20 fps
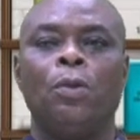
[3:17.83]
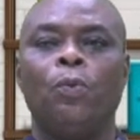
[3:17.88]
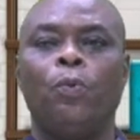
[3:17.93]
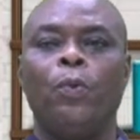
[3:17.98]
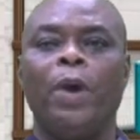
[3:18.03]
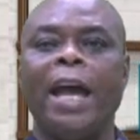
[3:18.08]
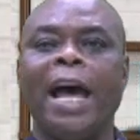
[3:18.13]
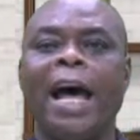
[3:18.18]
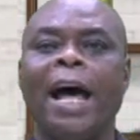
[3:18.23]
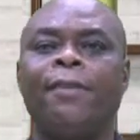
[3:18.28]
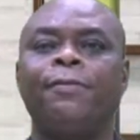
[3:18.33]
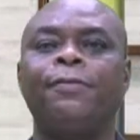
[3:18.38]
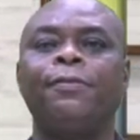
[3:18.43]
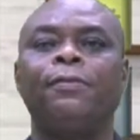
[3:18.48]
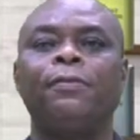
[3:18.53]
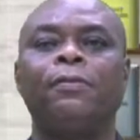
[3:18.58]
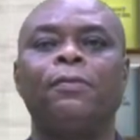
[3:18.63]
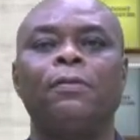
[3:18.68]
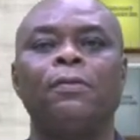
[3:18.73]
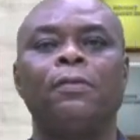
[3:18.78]
We have
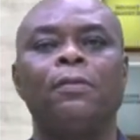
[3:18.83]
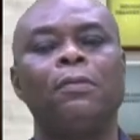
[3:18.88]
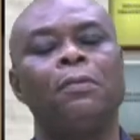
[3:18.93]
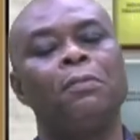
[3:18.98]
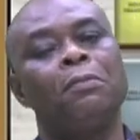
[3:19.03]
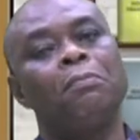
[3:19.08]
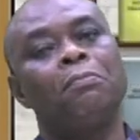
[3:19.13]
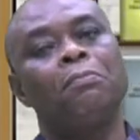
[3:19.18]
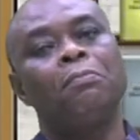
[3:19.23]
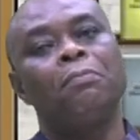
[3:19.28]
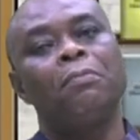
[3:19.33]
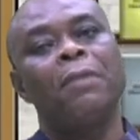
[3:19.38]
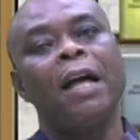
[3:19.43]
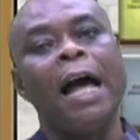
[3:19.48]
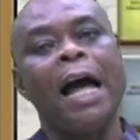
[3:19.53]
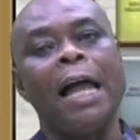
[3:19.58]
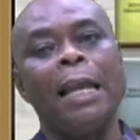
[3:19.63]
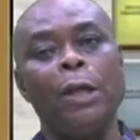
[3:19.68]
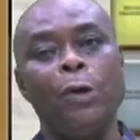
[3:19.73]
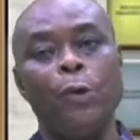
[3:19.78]

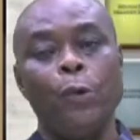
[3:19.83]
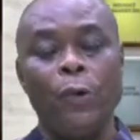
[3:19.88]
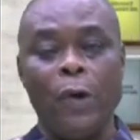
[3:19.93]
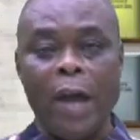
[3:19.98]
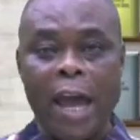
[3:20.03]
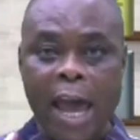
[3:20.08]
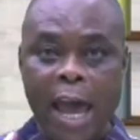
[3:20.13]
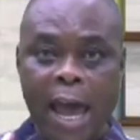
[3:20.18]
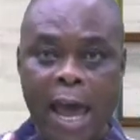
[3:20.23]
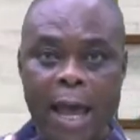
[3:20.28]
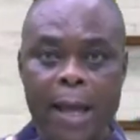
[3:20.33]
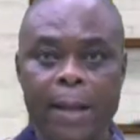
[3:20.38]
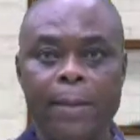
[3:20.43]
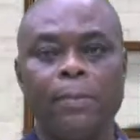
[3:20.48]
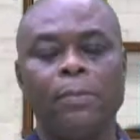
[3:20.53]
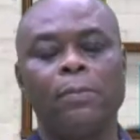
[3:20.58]
allele A,